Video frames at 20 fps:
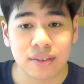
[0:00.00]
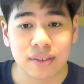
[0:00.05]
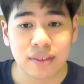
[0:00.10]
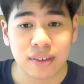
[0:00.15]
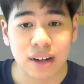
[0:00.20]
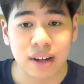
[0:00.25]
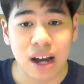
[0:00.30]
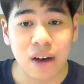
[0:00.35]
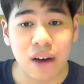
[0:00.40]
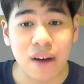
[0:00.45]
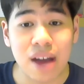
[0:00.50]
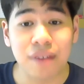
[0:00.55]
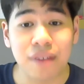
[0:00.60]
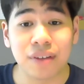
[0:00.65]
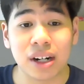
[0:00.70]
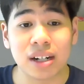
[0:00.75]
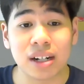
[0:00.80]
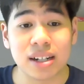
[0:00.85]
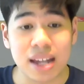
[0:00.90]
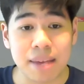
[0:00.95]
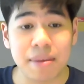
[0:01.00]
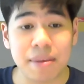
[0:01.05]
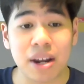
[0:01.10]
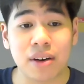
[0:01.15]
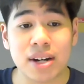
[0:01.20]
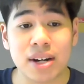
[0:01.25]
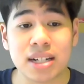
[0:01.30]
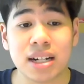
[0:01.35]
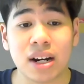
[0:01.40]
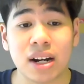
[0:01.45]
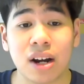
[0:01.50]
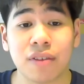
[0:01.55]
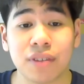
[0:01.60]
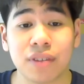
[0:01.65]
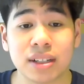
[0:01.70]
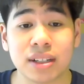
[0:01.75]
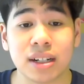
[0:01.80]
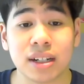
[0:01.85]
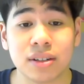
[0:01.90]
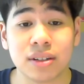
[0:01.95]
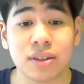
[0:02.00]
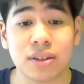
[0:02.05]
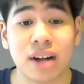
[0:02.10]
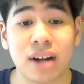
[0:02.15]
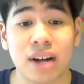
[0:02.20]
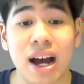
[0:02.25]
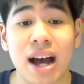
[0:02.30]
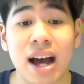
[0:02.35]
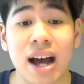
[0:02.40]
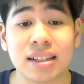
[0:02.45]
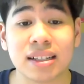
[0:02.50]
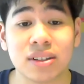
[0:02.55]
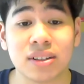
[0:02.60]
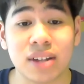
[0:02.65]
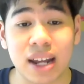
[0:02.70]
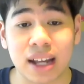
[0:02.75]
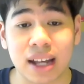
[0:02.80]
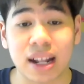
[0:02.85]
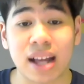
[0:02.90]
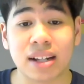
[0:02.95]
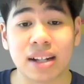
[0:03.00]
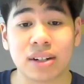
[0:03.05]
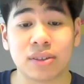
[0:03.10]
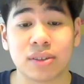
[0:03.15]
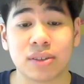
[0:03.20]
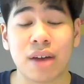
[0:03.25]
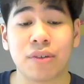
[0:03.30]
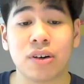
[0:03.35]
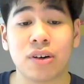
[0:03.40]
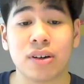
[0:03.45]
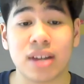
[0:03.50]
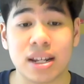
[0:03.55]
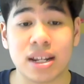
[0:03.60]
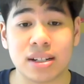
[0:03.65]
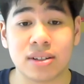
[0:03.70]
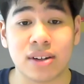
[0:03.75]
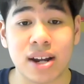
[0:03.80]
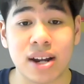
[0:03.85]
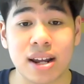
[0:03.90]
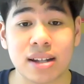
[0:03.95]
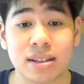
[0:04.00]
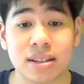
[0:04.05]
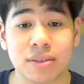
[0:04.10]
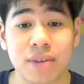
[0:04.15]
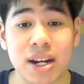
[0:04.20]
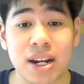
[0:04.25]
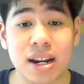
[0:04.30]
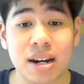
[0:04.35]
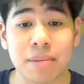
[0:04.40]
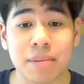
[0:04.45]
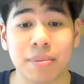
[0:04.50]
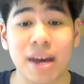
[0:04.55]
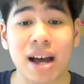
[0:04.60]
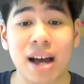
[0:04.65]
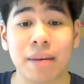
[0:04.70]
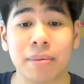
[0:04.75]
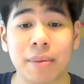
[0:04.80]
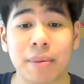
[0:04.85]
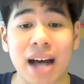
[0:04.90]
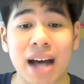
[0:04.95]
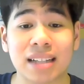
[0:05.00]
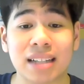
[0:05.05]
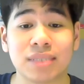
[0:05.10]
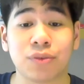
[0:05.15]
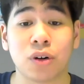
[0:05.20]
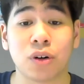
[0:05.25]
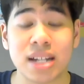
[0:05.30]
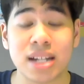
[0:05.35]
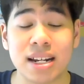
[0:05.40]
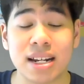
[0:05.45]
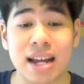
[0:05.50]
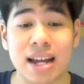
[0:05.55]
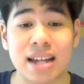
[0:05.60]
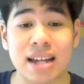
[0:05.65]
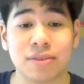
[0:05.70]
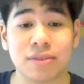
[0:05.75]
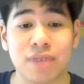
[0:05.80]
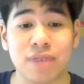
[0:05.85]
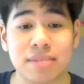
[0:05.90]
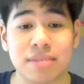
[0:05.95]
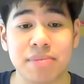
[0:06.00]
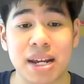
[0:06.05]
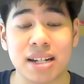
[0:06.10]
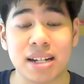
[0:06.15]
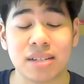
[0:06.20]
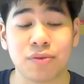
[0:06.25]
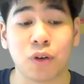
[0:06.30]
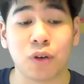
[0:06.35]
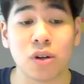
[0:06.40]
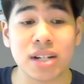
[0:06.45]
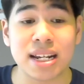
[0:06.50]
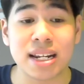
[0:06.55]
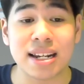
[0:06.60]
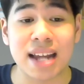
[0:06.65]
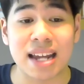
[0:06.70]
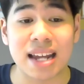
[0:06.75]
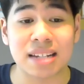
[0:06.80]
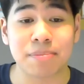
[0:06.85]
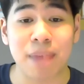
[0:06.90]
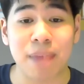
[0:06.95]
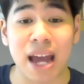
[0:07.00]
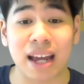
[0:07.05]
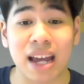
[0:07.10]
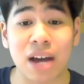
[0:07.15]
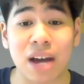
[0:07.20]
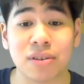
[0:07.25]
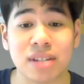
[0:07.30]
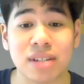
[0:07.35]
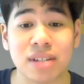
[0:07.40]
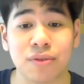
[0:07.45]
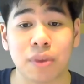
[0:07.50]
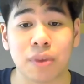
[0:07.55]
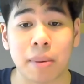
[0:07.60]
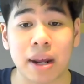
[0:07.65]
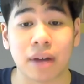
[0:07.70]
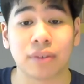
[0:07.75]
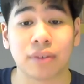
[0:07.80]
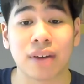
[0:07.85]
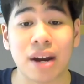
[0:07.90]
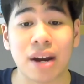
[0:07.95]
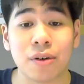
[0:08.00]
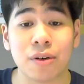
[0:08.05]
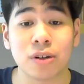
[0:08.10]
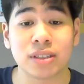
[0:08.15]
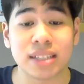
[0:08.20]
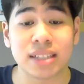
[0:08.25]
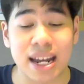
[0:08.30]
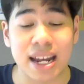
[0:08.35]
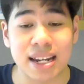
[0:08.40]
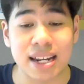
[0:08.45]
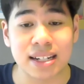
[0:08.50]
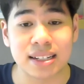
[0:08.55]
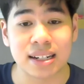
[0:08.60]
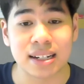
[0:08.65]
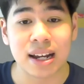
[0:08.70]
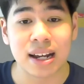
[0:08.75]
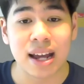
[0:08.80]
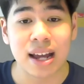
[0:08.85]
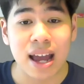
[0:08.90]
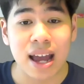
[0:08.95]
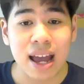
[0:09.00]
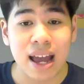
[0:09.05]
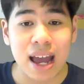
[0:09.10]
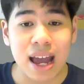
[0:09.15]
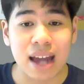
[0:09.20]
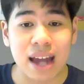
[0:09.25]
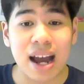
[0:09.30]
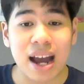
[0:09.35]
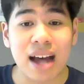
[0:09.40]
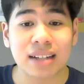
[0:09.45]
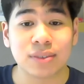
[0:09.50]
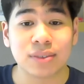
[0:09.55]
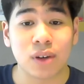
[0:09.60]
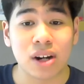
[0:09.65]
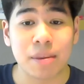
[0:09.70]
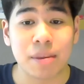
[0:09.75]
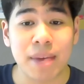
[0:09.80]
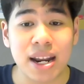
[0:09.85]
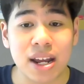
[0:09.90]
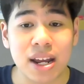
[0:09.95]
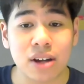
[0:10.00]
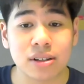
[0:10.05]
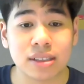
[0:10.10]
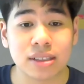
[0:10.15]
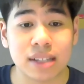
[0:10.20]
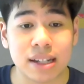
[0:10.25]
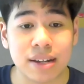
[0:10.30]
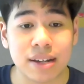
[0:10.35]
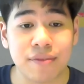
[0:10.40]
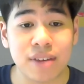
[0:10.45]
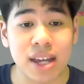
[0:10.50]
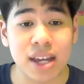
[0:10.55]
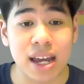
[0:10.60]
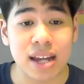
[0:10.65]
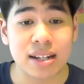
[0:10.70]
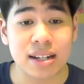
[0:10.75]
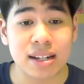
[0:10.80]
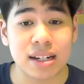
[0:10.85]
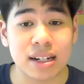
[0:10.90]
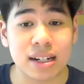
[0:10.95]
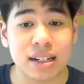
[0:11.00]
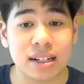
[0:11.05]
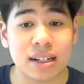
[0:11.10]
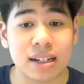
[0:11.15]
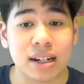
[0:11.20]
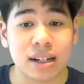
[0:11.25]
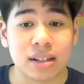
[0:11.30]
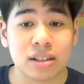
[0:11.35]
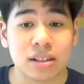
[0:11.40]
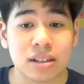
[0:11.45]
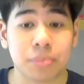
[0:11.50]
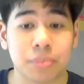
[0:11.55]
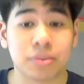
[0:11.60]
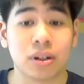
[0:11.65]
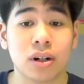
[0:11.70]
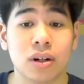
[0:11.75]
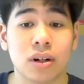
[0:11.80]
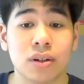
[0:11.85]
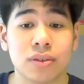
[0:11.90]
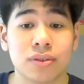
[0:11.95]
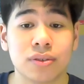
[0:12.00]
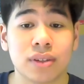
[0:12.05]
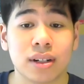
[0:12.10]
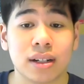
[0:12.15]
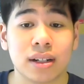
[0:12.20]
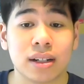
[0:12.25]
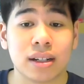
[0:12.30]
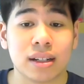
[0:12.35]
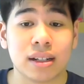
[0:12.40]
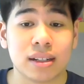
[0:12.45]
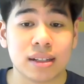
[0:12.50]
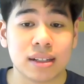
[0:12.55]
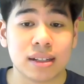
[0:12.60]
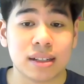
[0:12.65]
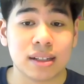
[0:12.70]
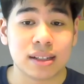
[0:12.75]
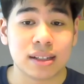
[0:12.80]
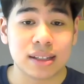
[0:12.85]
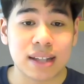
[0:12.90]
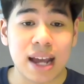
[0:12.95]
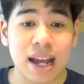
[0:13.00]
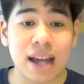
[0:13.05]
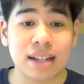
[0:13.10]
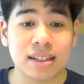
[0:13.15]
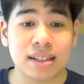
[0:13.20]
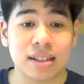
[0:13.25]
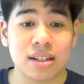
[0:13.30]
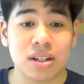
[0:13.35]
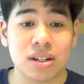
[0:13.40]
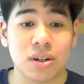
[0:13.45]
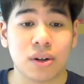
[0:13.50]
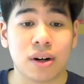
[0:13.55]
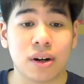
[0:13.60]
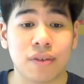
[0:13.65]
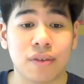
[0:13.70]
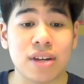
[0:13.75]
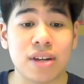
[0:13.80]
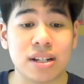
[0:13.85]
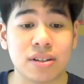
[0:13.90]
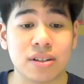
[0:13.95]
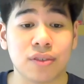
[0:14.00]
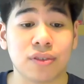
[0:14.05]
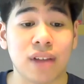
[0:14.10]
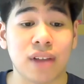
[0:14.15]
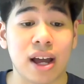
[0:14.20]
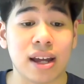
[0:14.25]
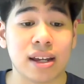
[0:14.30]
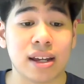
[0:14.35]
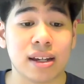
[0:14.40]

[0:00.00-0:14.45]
However, the immigration officer will ask to declare the travel history within the past 14 days, which means 14 days back counting from the arrival date, and ask for the medical certificate to prove that you are fit to fly.